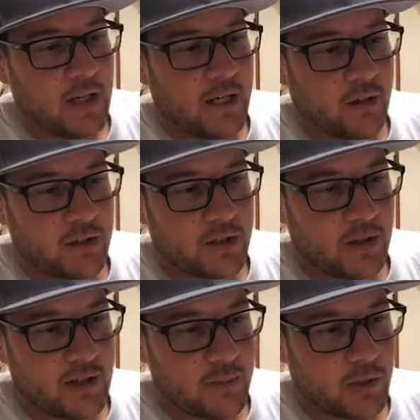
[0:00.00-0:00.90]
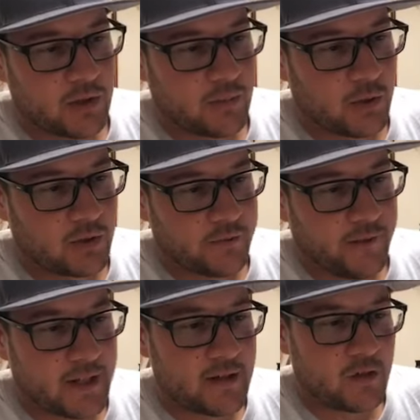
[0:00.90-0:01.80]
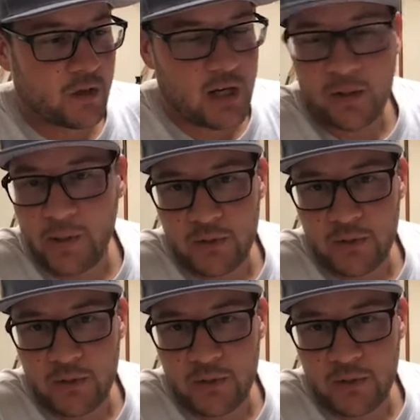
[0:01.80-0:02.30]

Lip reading: And also it's possible to fix the track